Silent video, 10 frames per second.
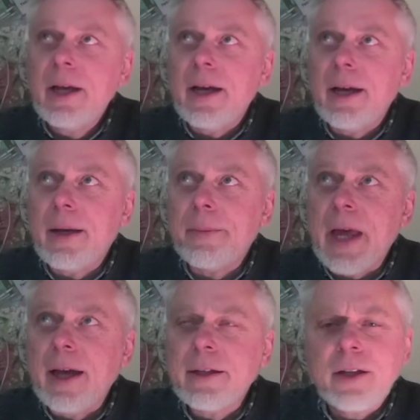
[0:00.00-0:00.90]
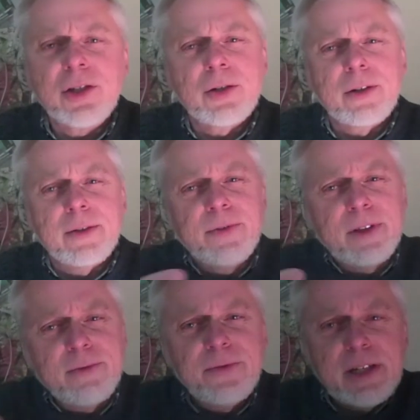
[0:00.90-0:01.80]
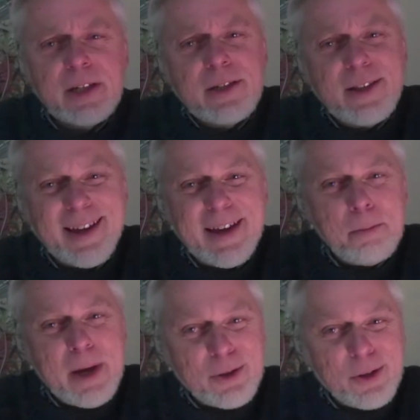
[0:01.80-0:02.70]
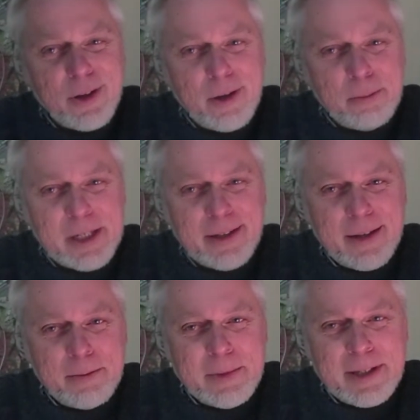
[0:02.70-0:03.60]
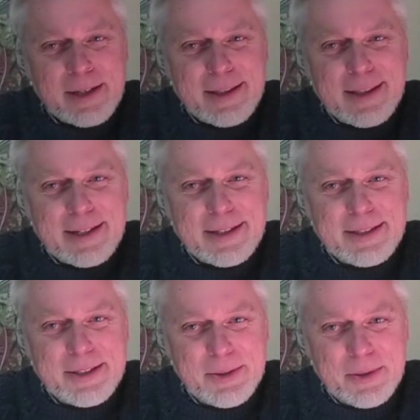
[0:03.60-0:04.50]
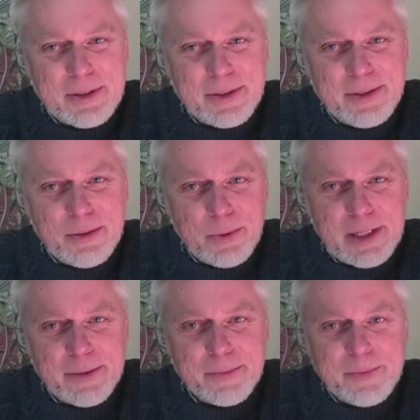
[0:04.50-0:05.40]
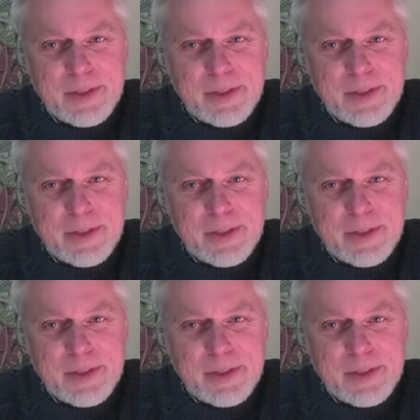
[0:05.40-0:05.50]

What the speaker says: I'm not sure if in Finnish they have patronymic names like they do in Sweden.